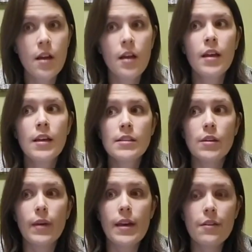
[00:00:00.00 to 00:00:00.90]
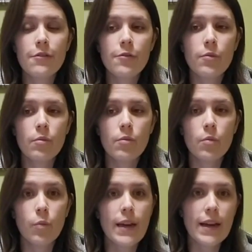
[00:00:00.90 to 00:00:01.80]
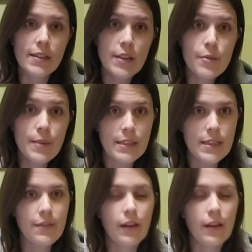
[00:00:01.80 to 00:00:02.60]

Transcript: So if we as humans even